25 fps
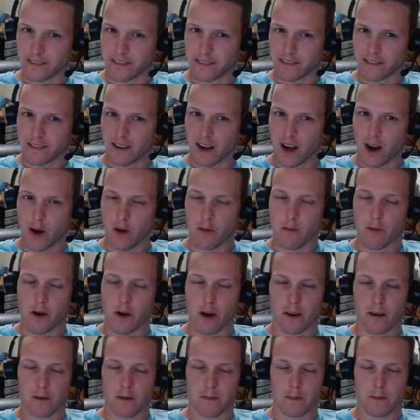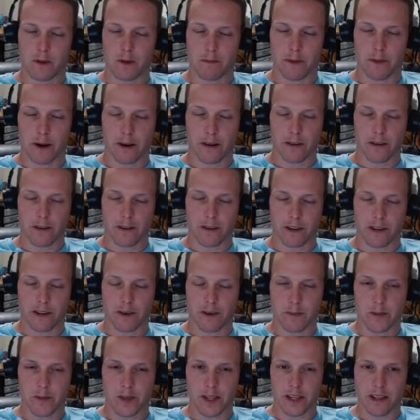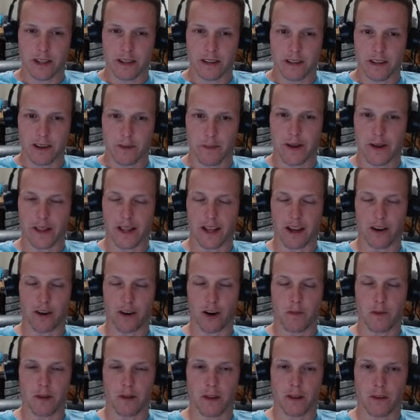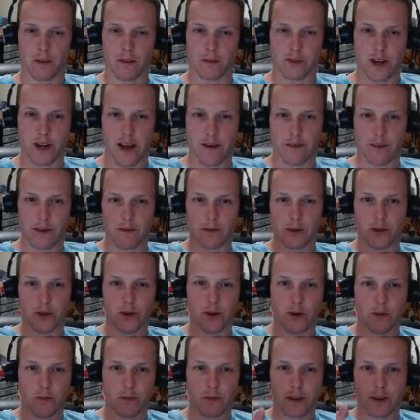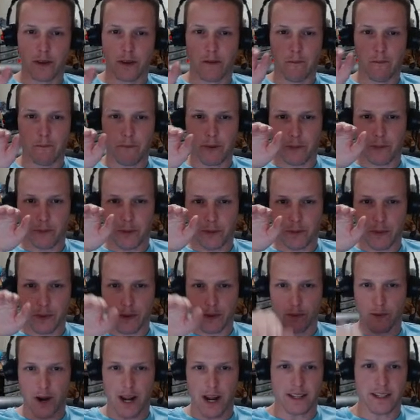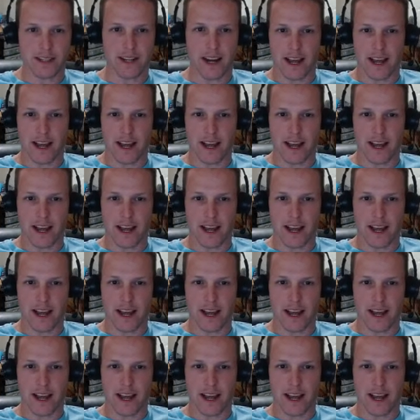Home and burglar comes in, I'll be like Home Alone, drive it up to him, right to the